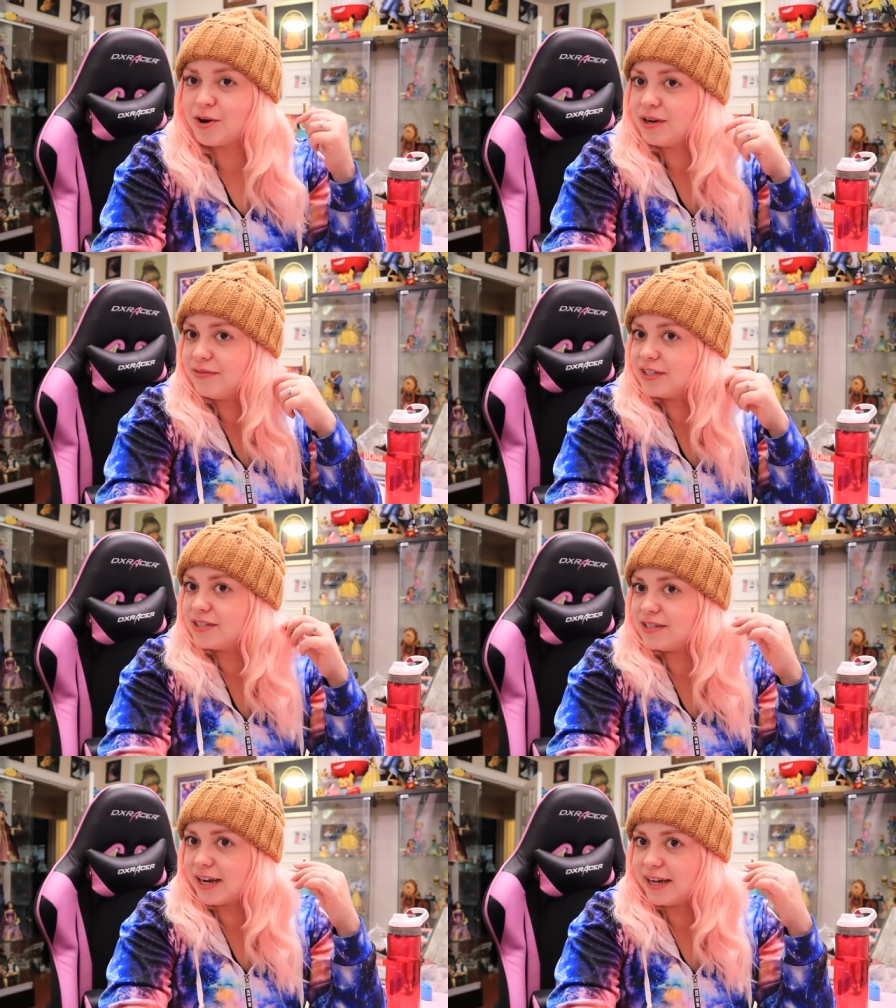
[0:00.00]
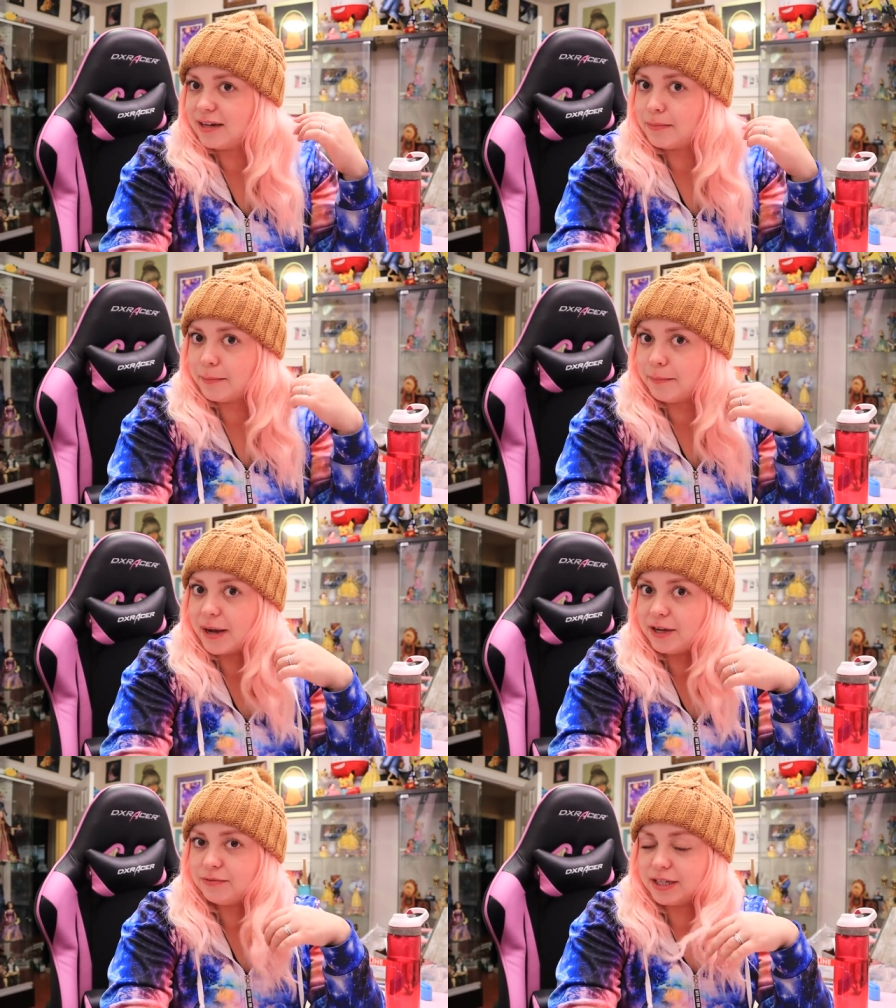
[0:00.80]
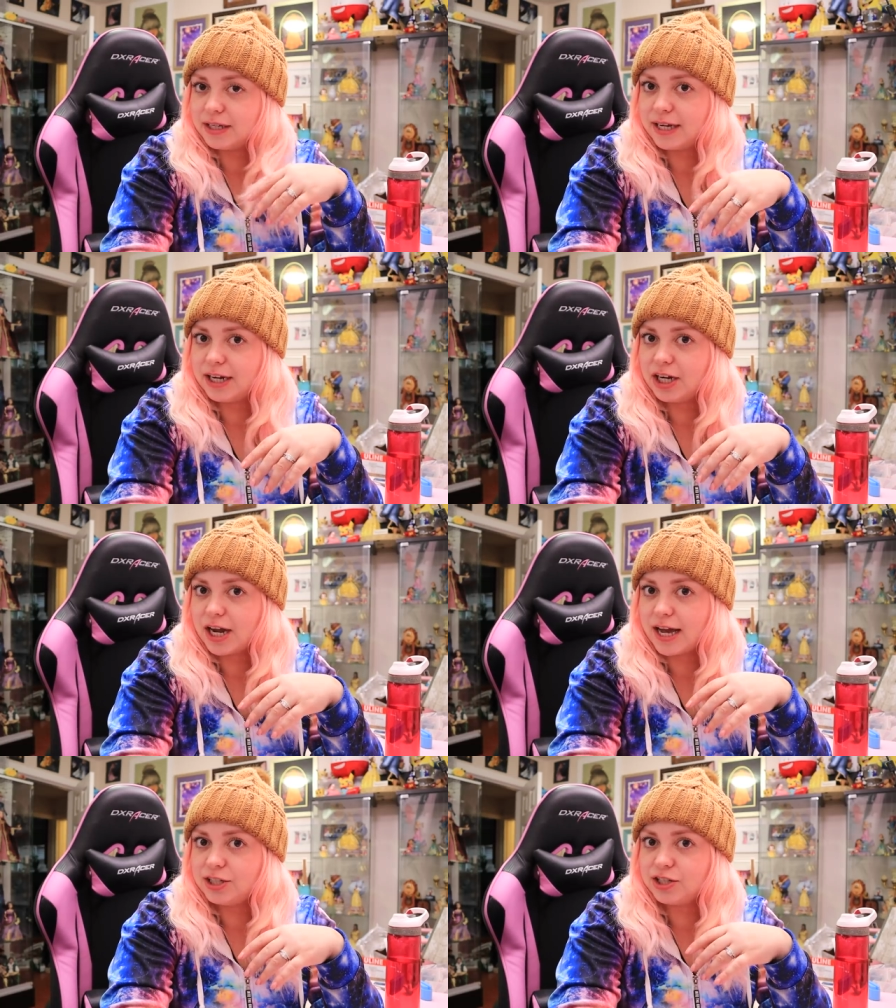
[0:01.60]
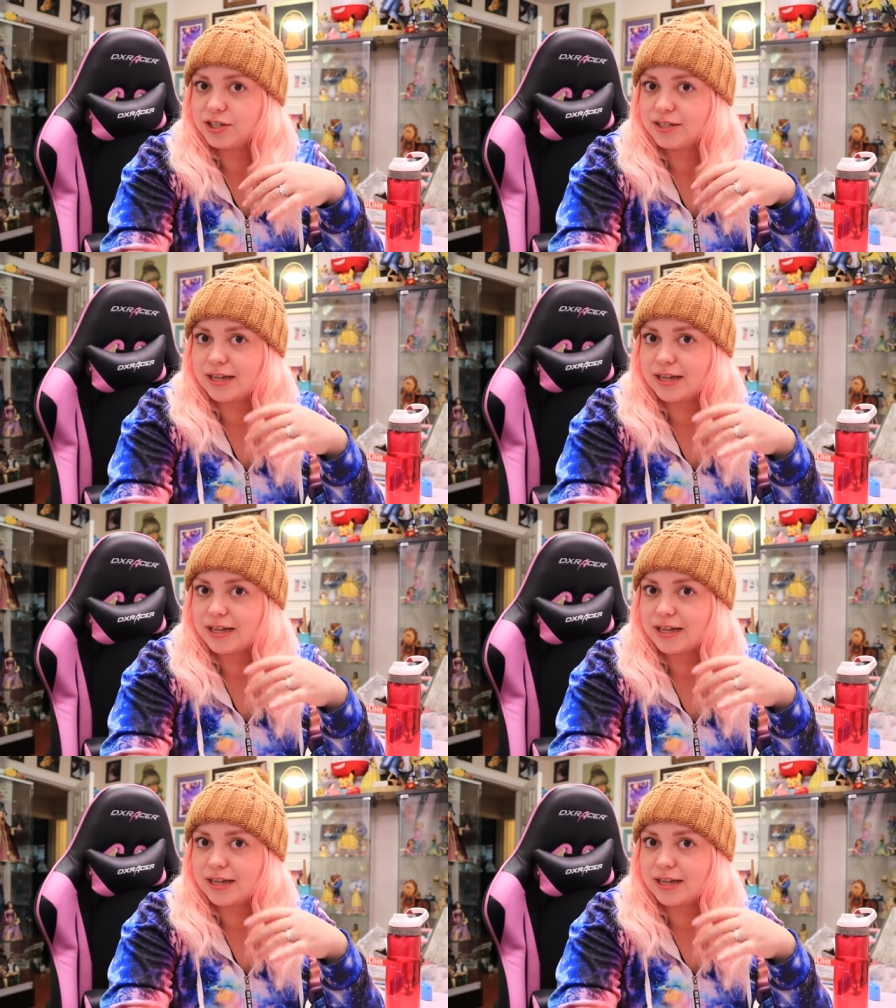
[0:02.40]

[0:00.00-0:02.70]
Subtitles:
don't even style my real hair. I just